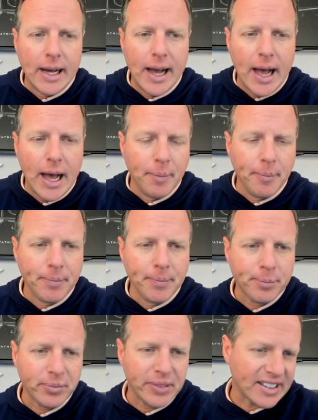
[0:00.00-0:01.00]

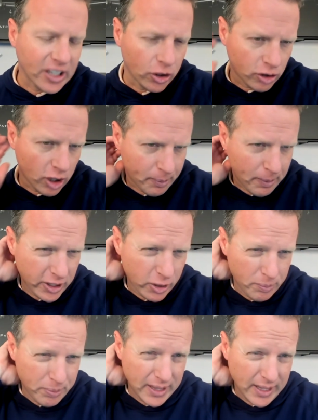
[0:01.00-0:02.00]
last thing I'll talk about here
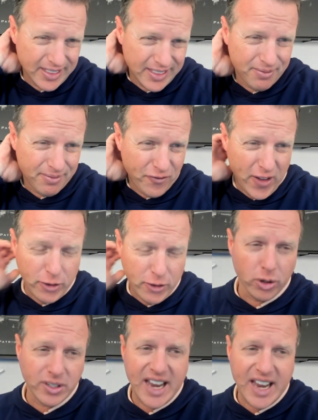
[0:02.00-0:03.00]
would be like the
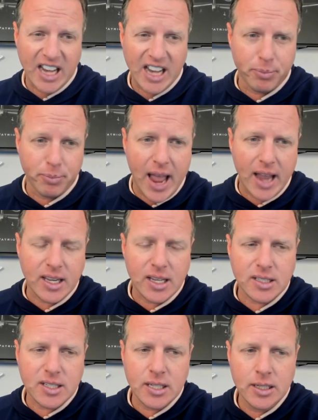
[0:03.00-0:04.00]
federal tax
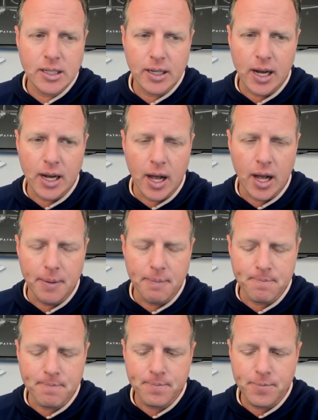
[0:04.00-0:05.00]
brackets.
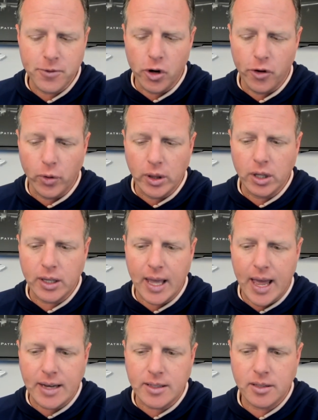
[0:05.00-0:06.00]
If we look
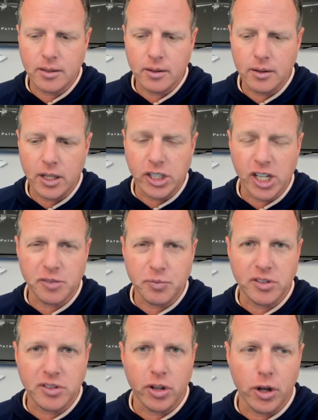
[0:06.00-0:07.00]
at the
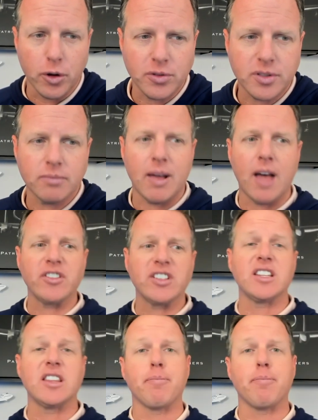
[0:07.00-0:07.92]
adjustments to those, obviously the